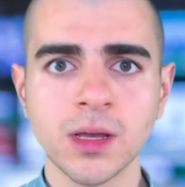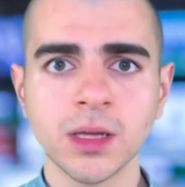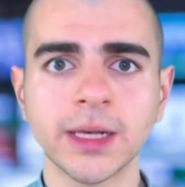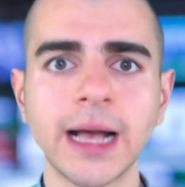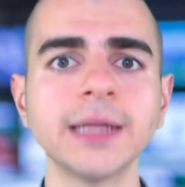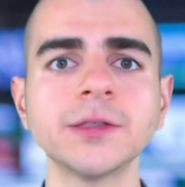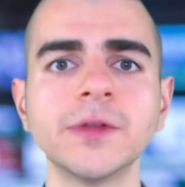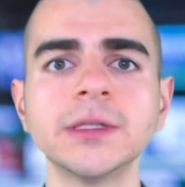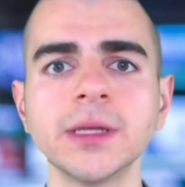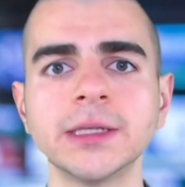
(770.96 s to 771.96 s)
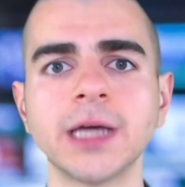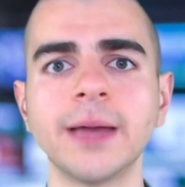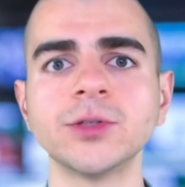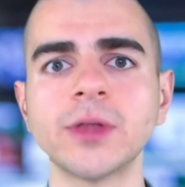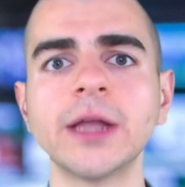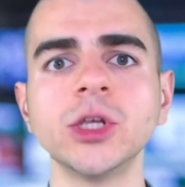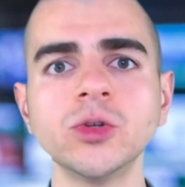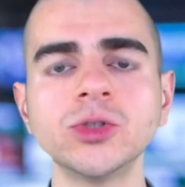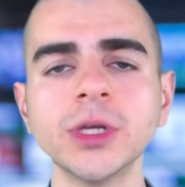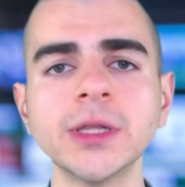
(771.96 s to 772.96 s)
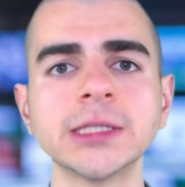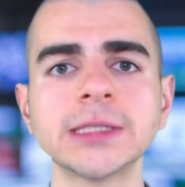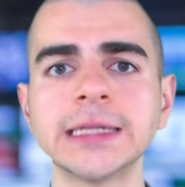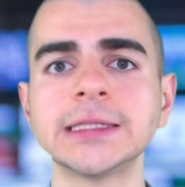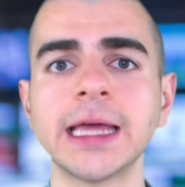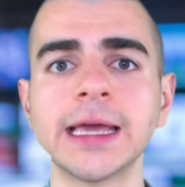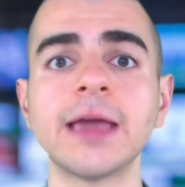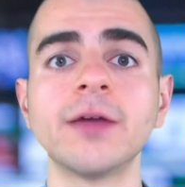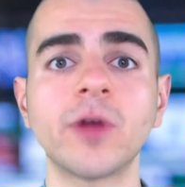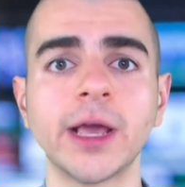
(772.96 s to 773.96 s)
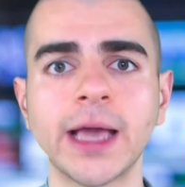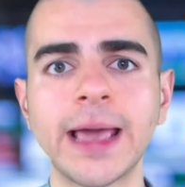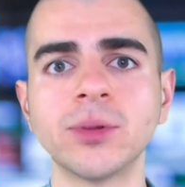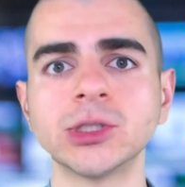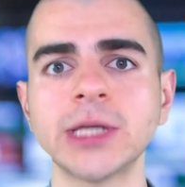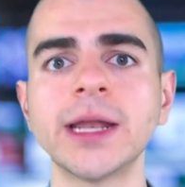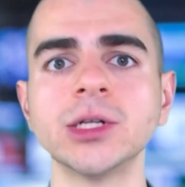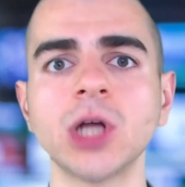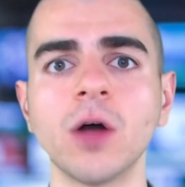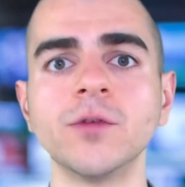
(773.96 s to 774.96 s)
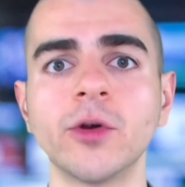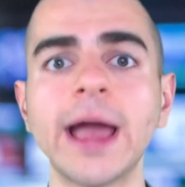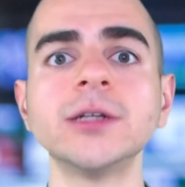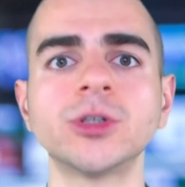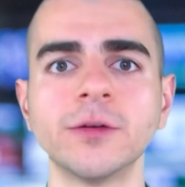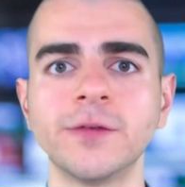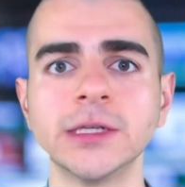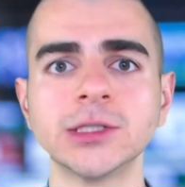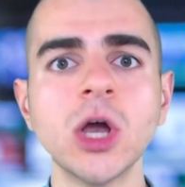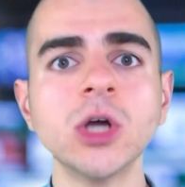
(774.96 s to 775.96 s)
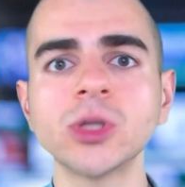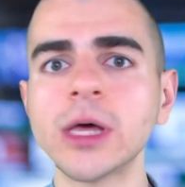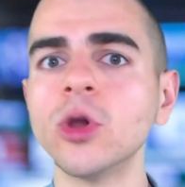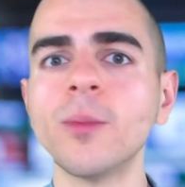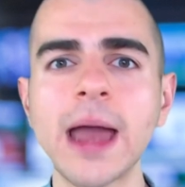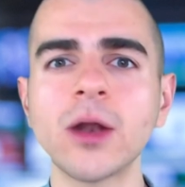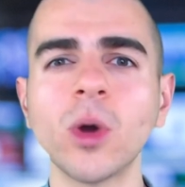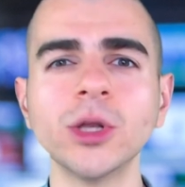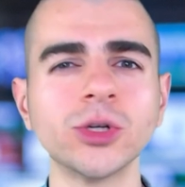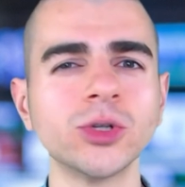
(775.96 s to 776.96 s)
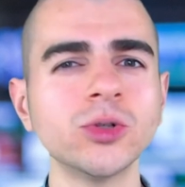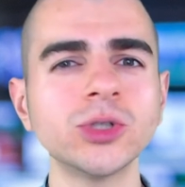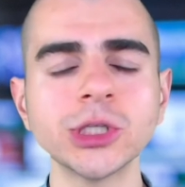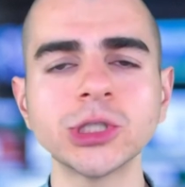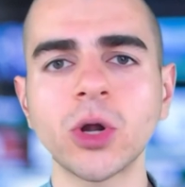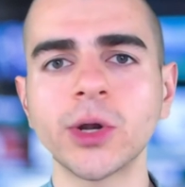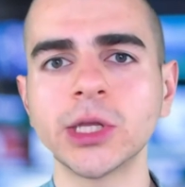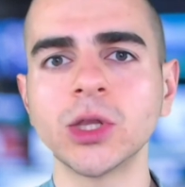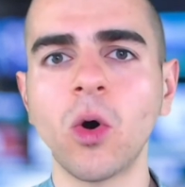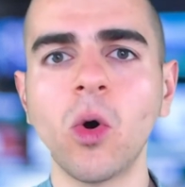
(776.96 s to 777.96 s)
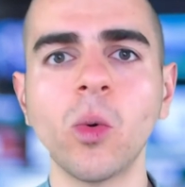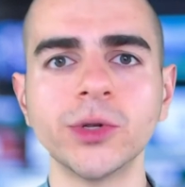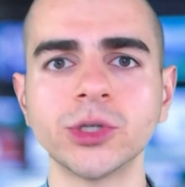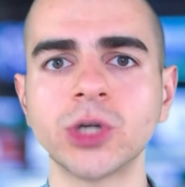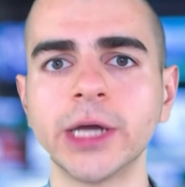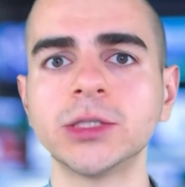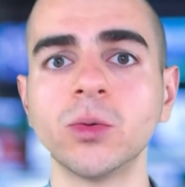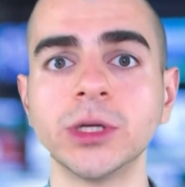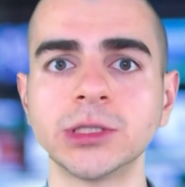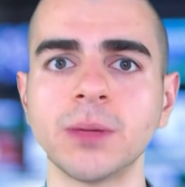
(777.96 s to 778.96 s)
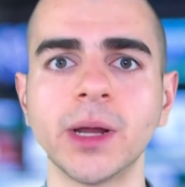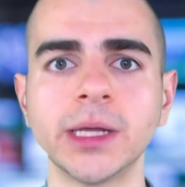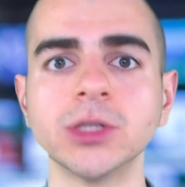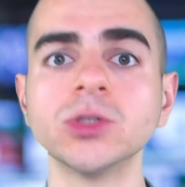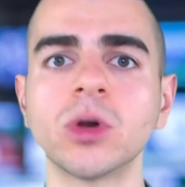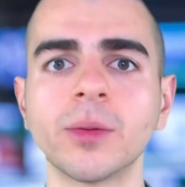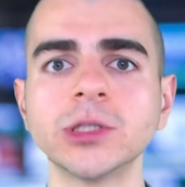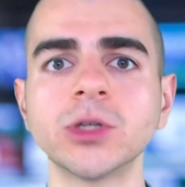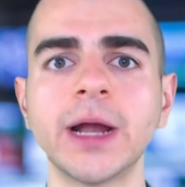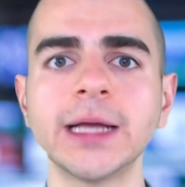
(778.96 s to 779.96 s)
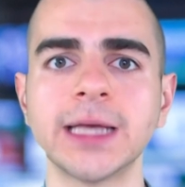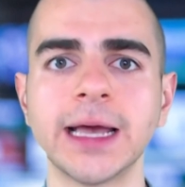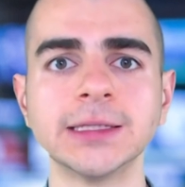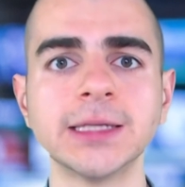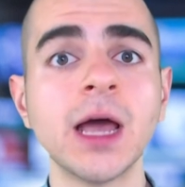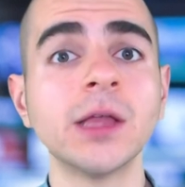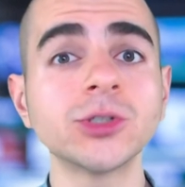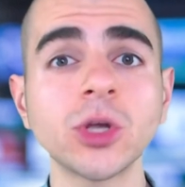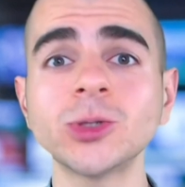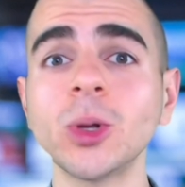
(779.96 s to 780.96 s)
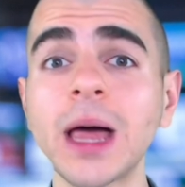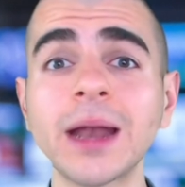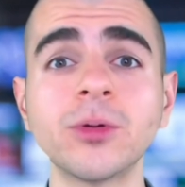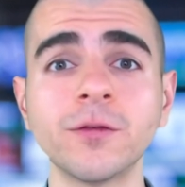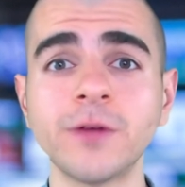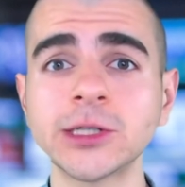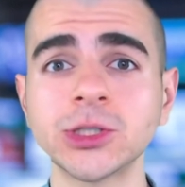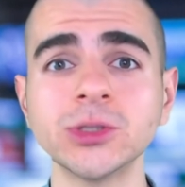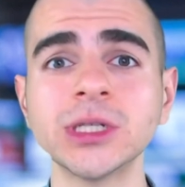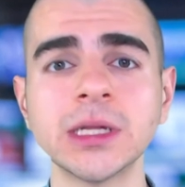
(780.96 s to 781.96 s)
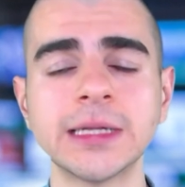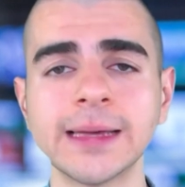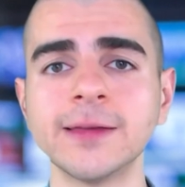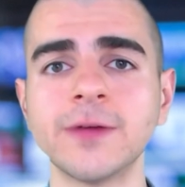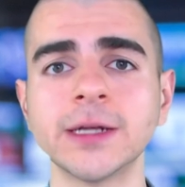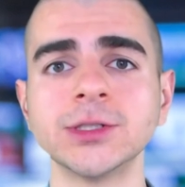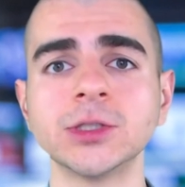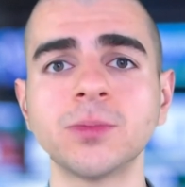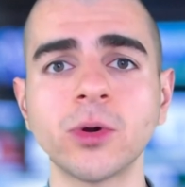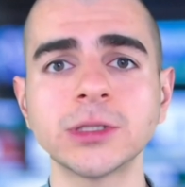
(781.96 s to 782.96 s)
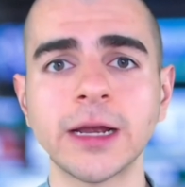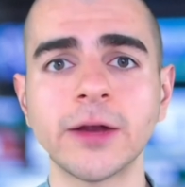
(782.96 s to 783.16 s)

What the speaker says: The cons of these league types are that usually the sites take a rake, a percentage of your entry fees, so that no matter what, you're usually starting in the hole when you're trying to win some money in tournaments or head-to-heads. There's also a lot of professionals in the daily fantasy sports